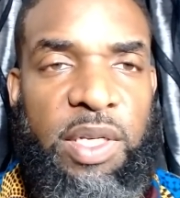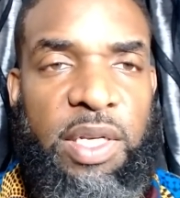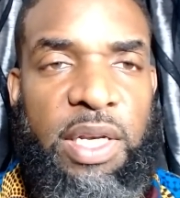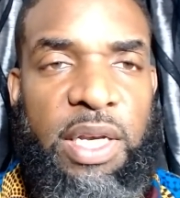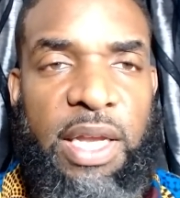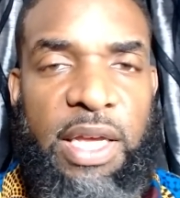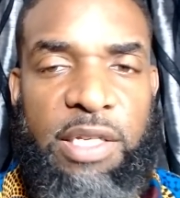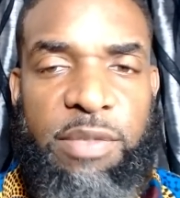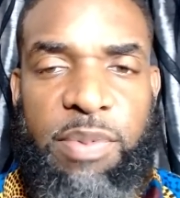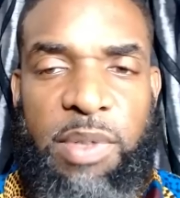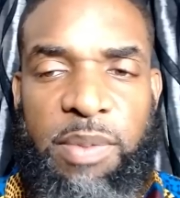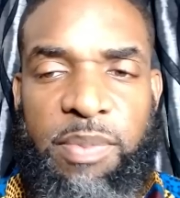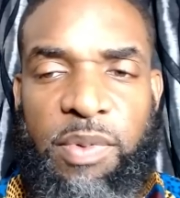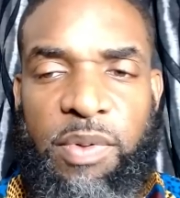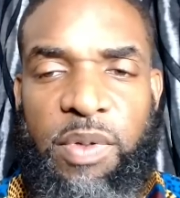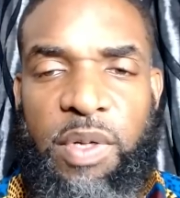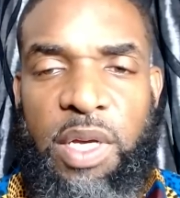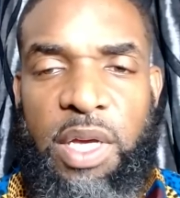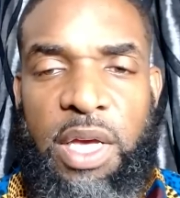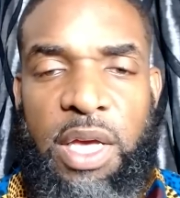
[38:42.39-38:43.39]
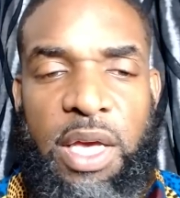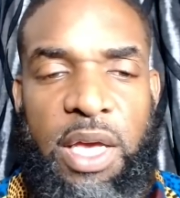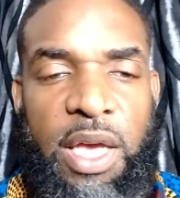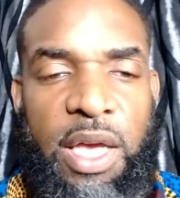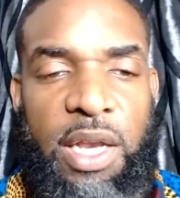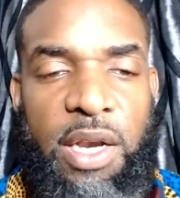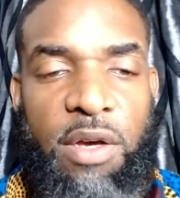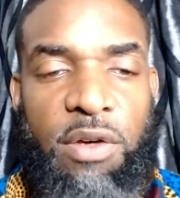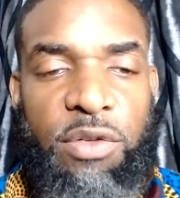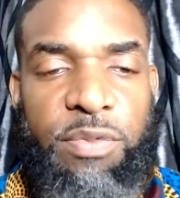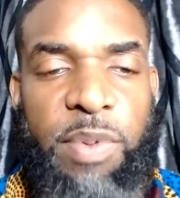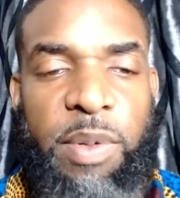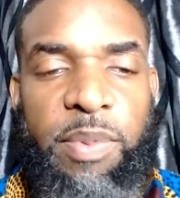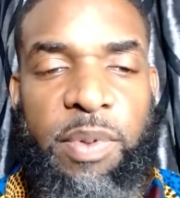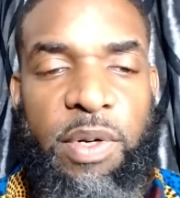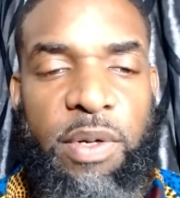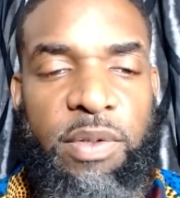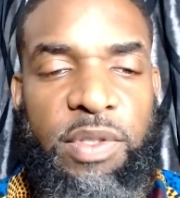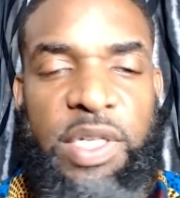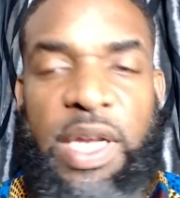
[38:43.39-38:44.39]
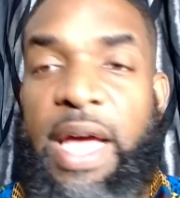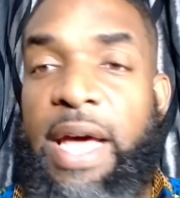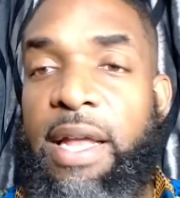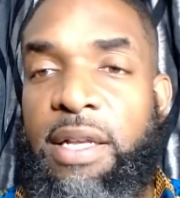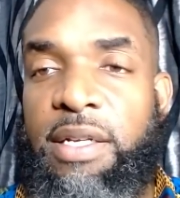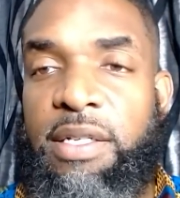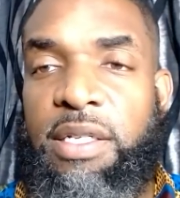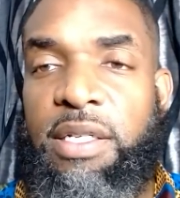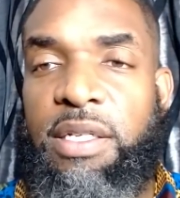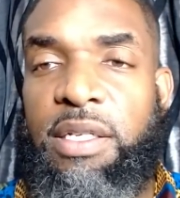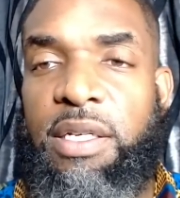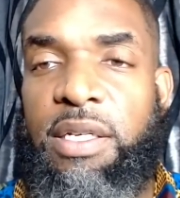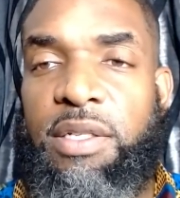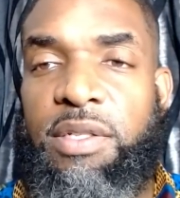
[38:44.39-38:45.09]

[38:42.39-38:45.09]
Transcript: and the next people, and those people don't challenge it.